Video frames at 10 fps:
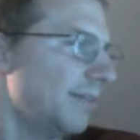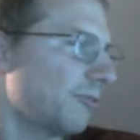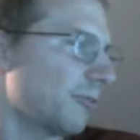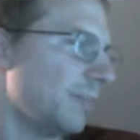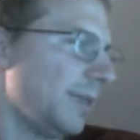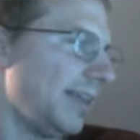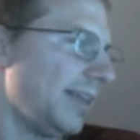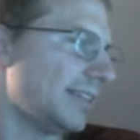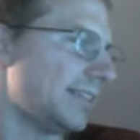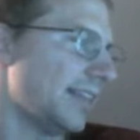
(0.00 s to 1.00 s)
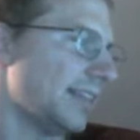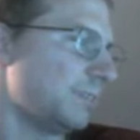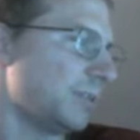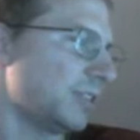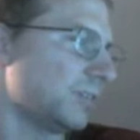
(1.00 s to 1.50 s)
Well, for me, it's,
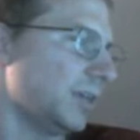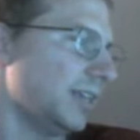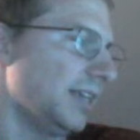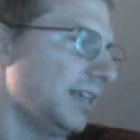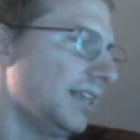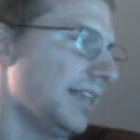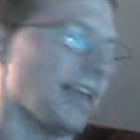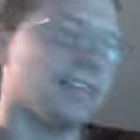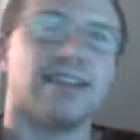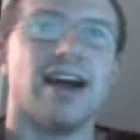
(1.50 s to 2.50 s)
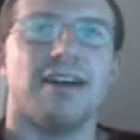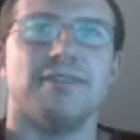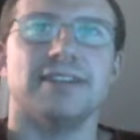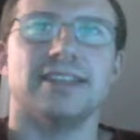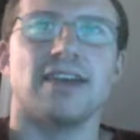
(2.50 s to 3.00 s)
it's between it, it's
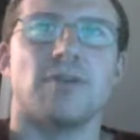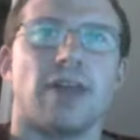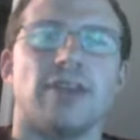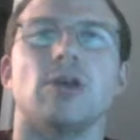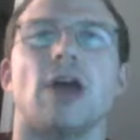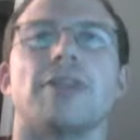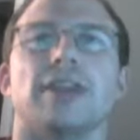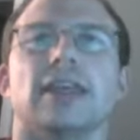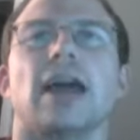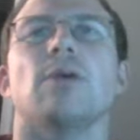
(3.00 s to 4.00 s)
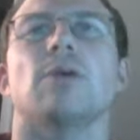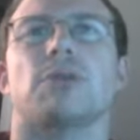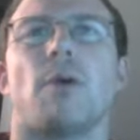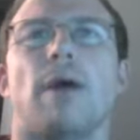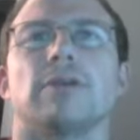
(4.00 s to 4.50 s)
tough. It's a tough one. I think I think the guy you can
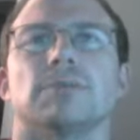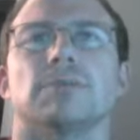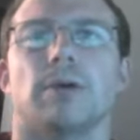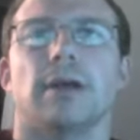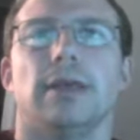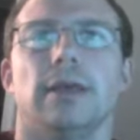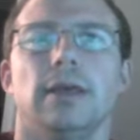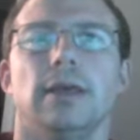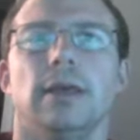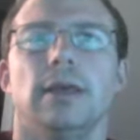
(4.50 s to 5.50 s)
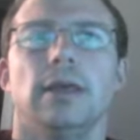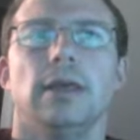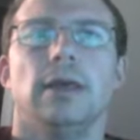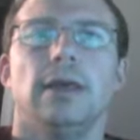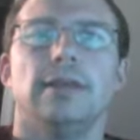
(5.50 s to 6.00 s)
throw out is Murray.
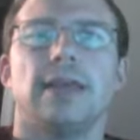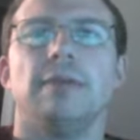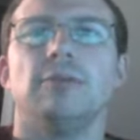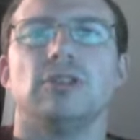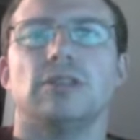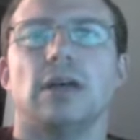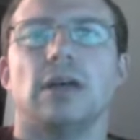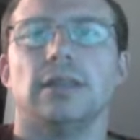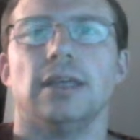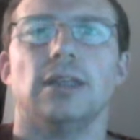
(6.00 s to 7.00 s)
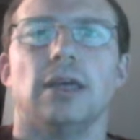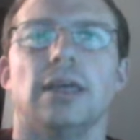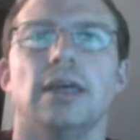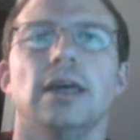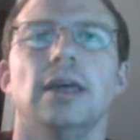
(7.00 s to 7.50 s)
His game just doesn't like
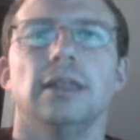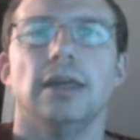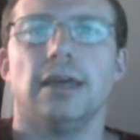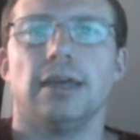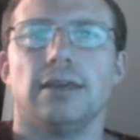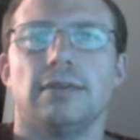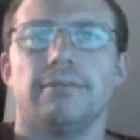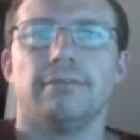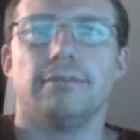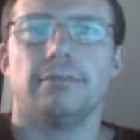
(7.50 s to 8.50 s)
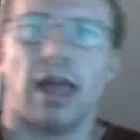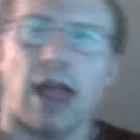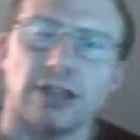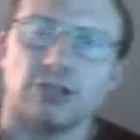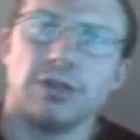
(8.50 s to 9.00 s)
like like. I,
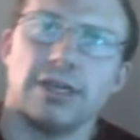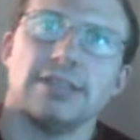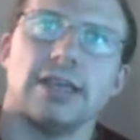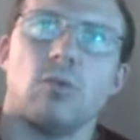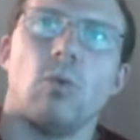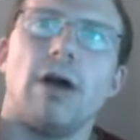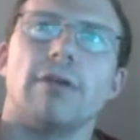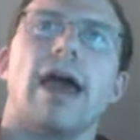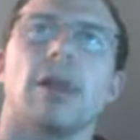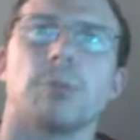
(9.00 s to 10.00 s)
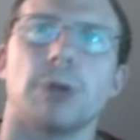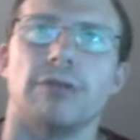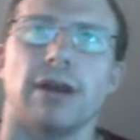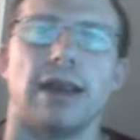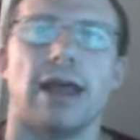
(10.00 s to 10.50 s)
I just don't think he's like well calibrated
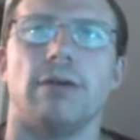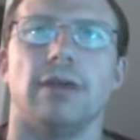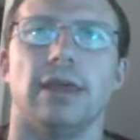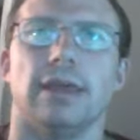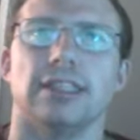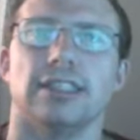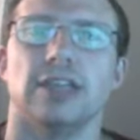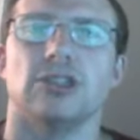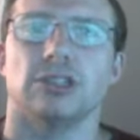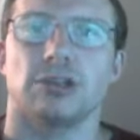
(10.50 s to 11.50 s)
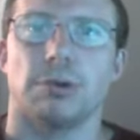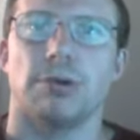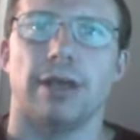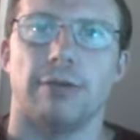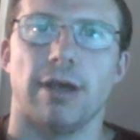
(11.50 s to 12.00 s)
right now, like at this stage in his career,
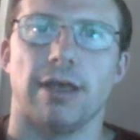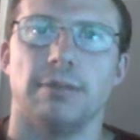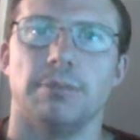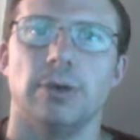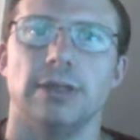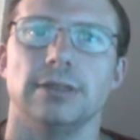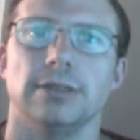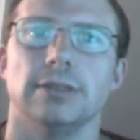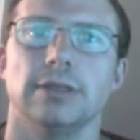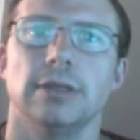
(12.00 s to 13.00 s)
to get ranking points.